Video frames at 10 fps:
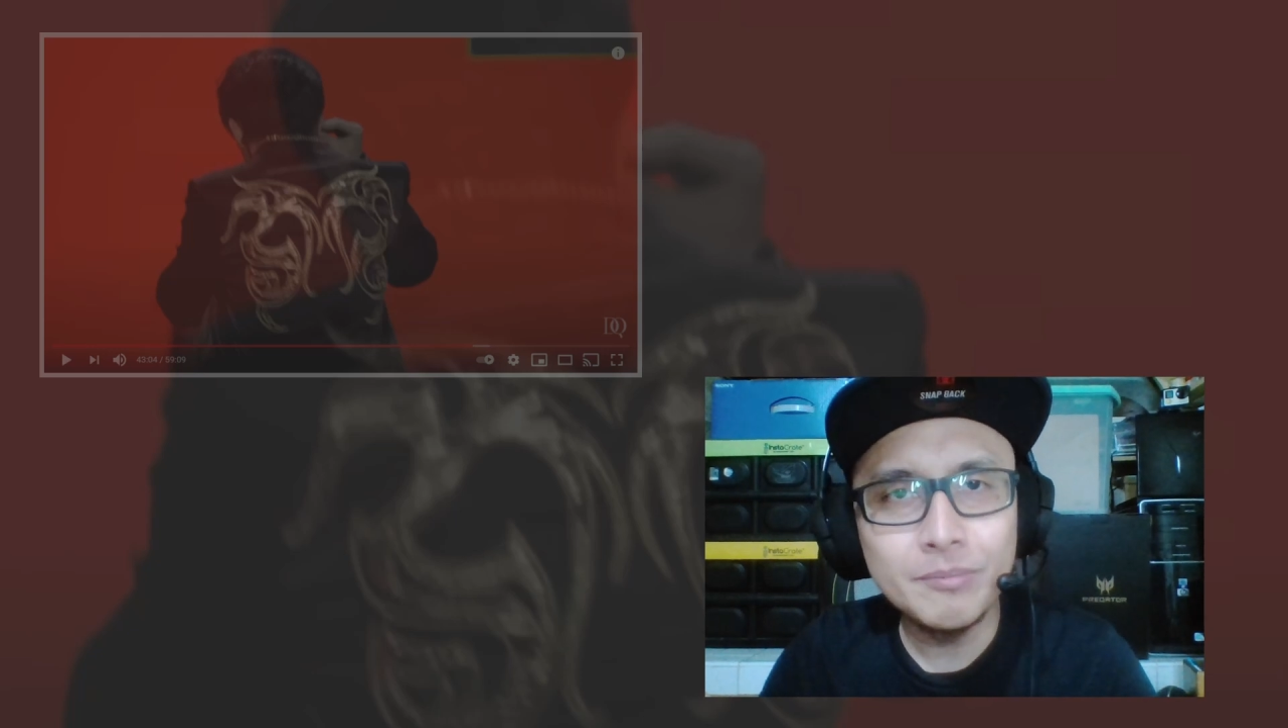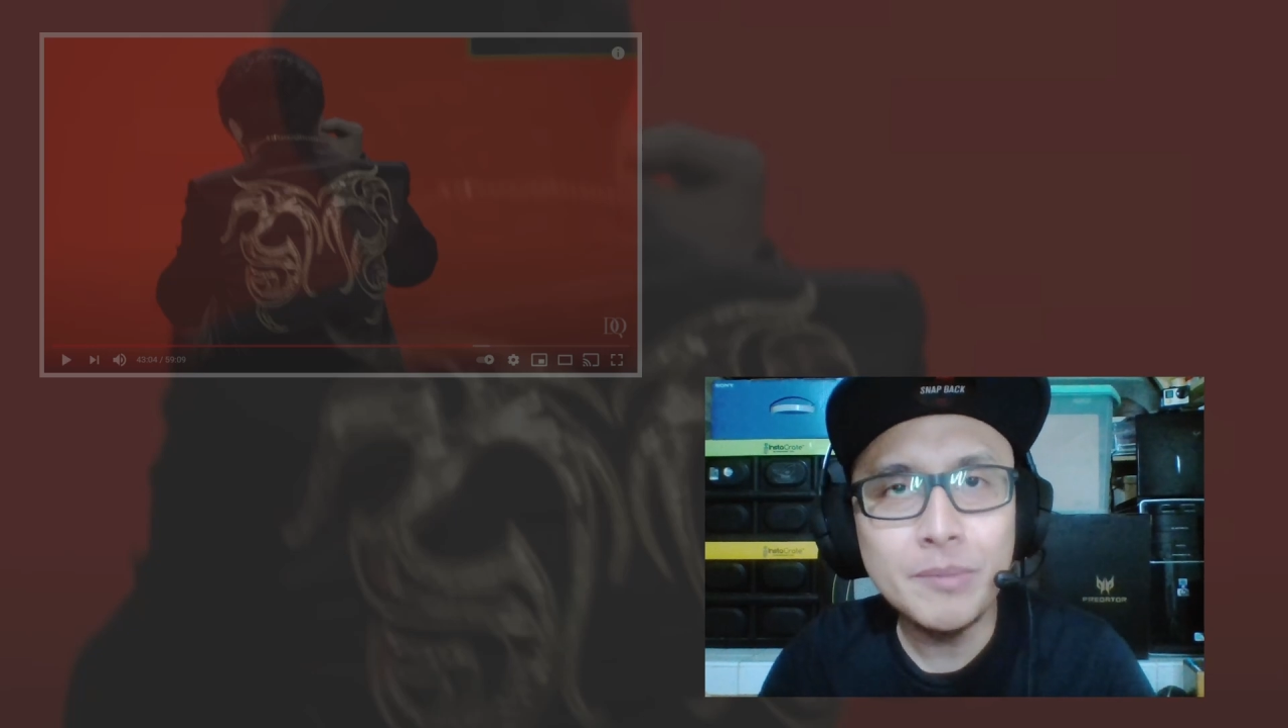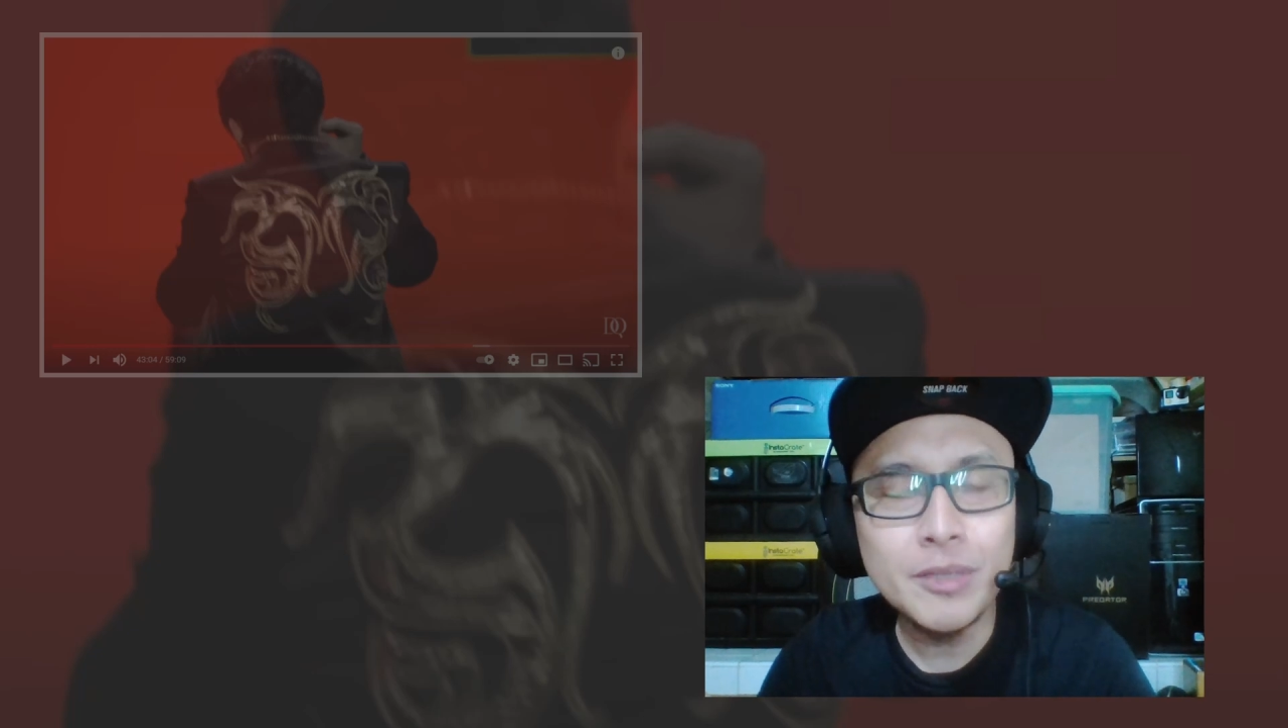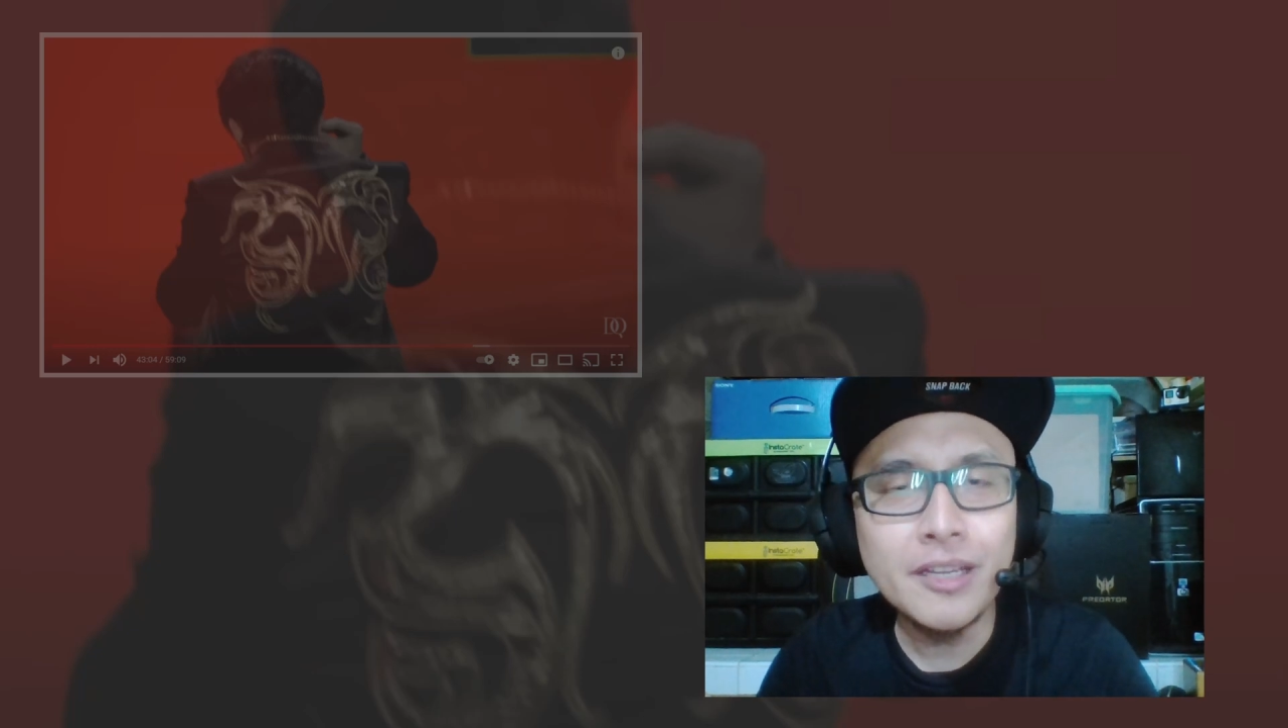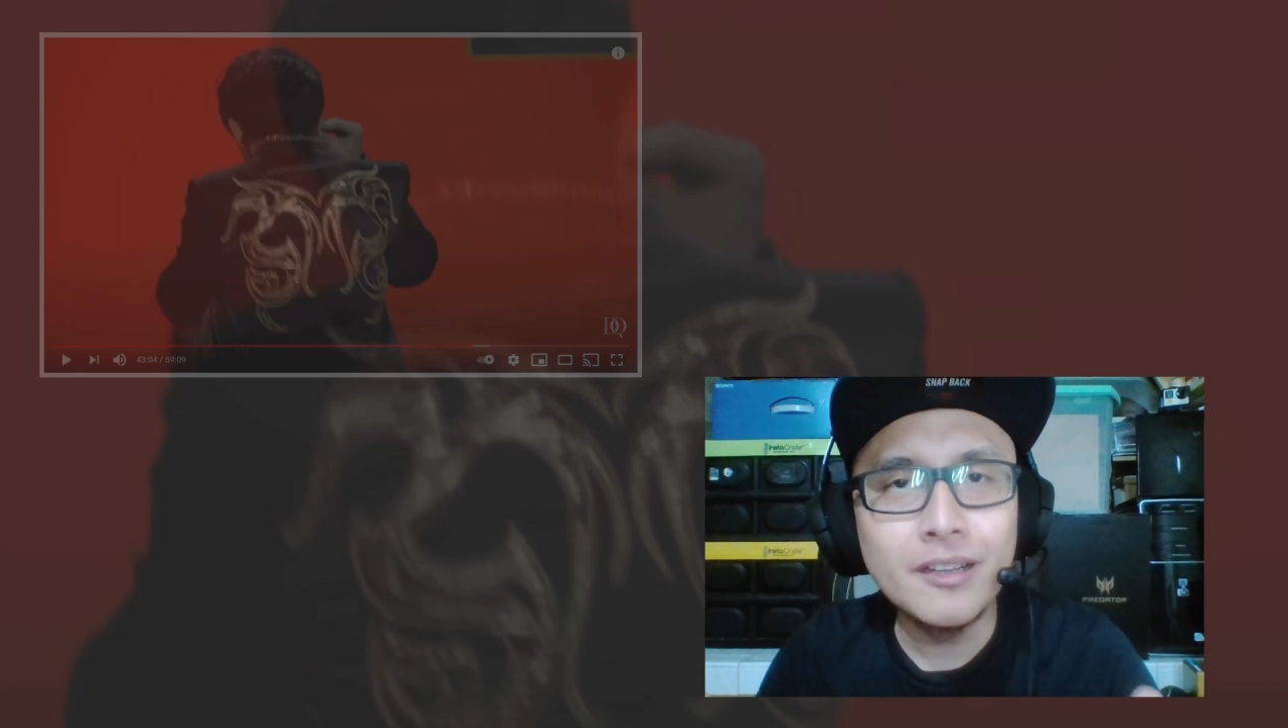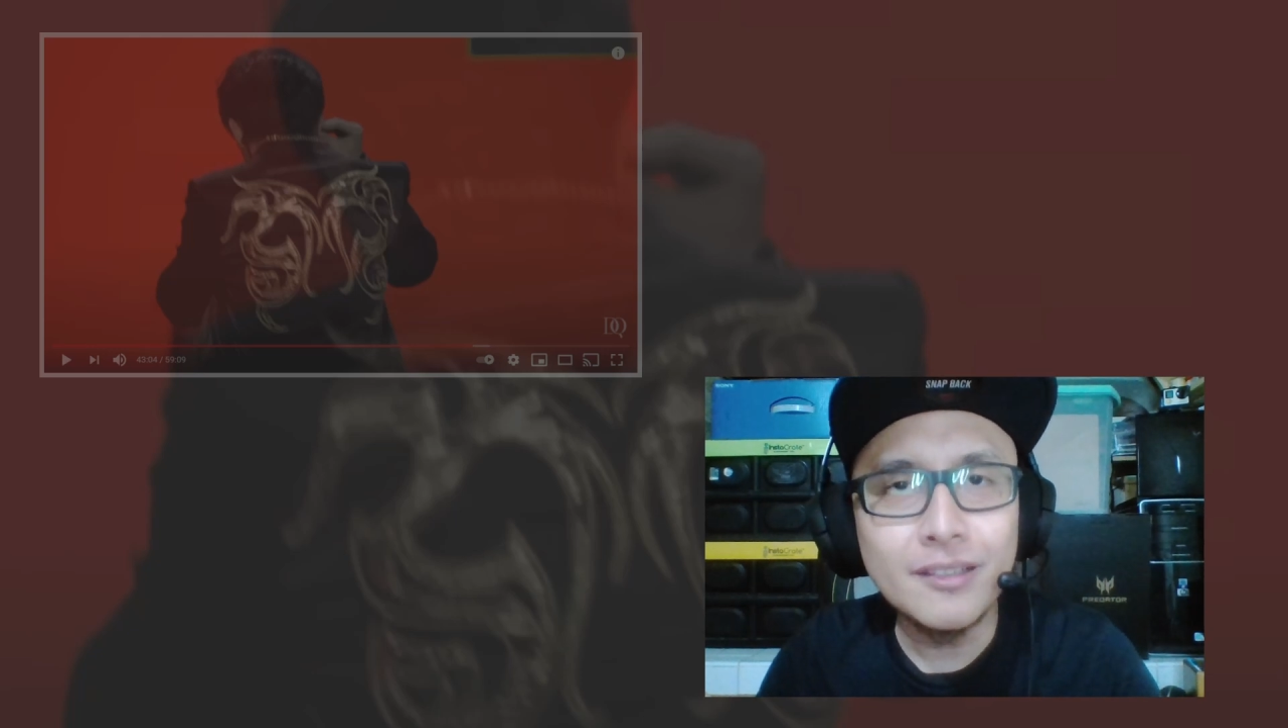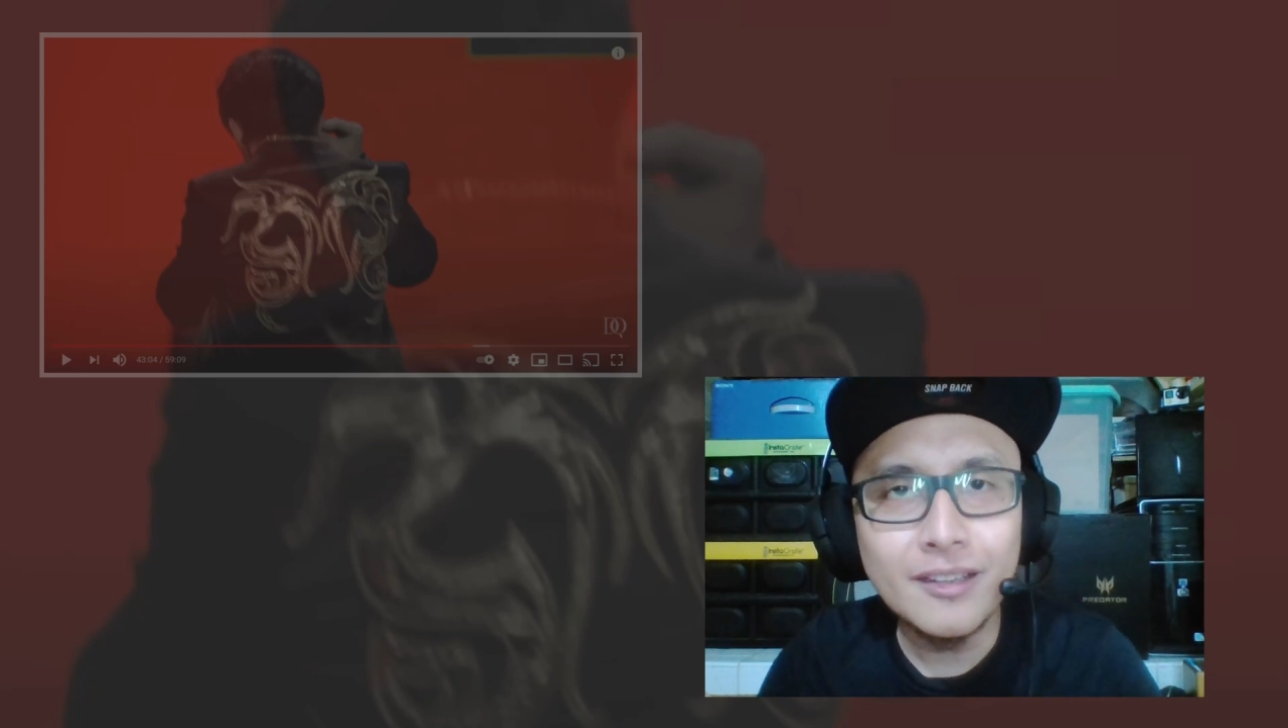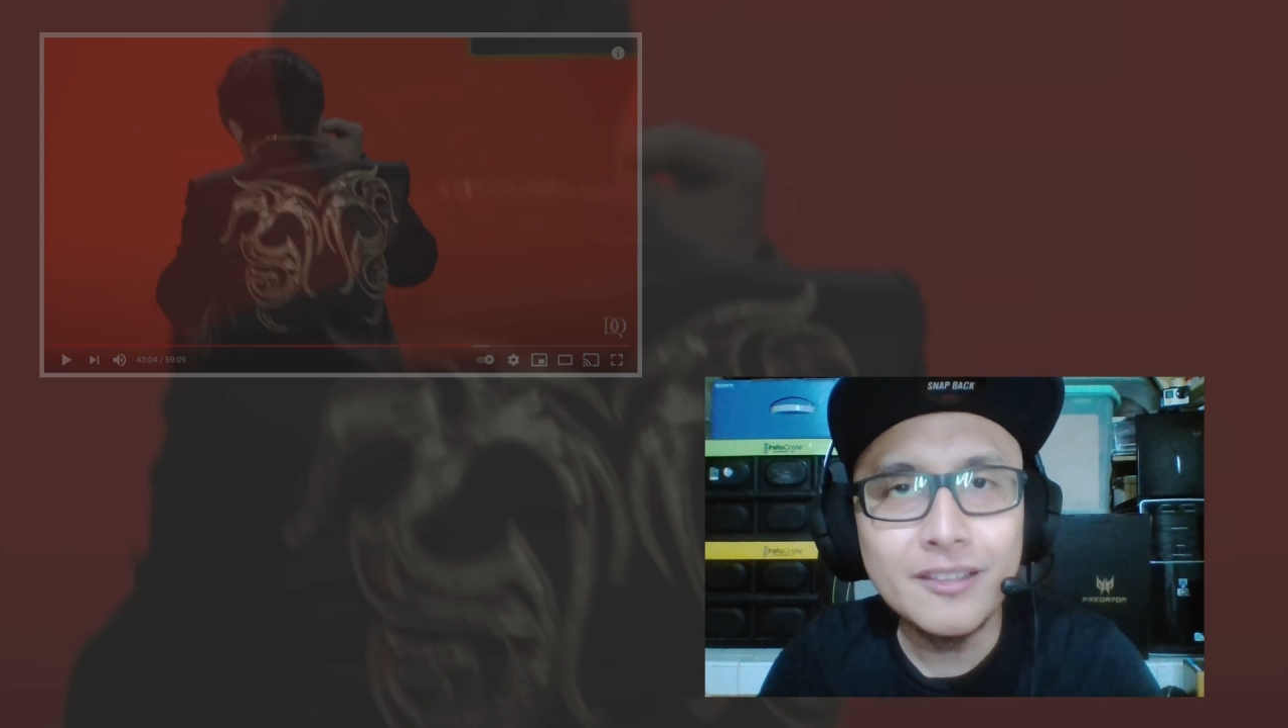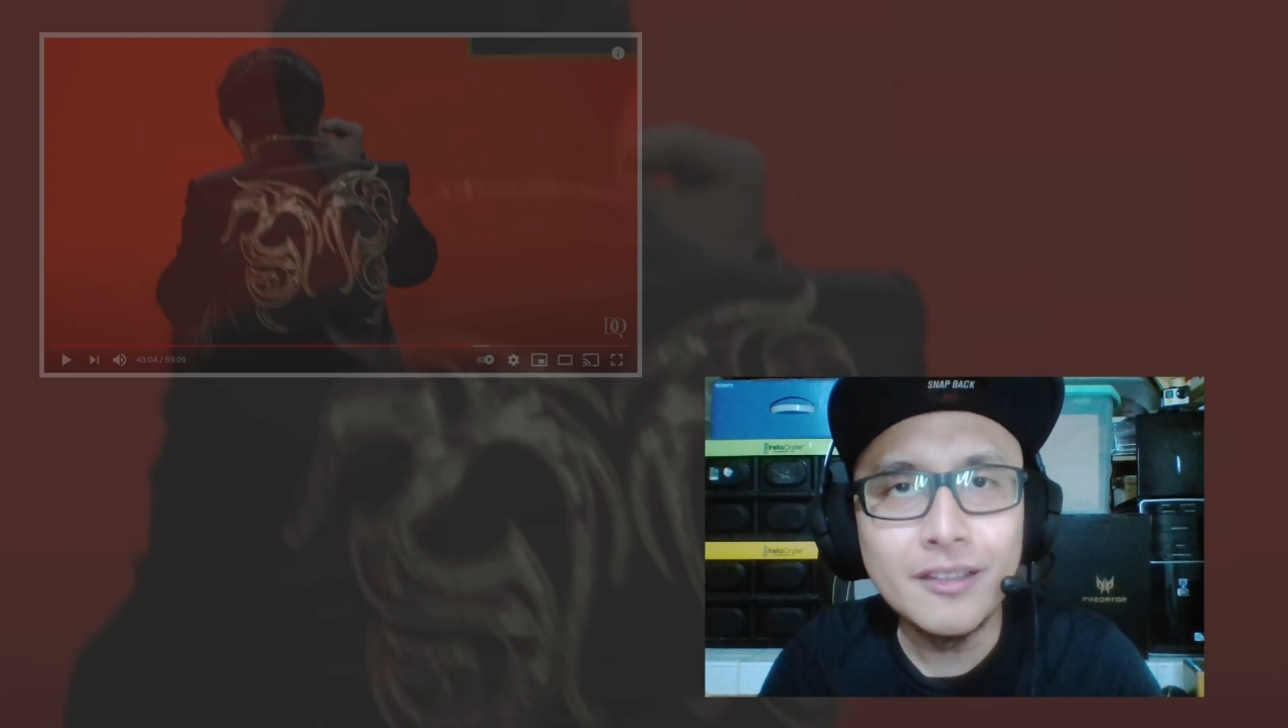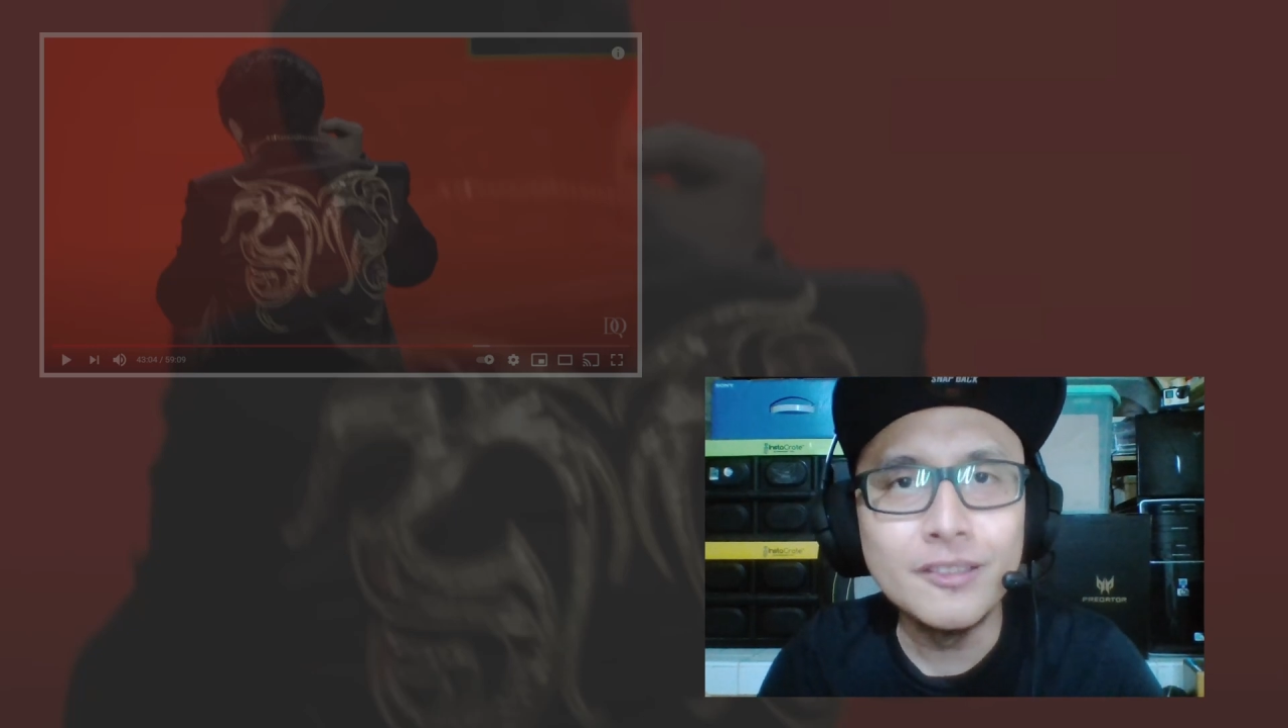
Maybe they're a little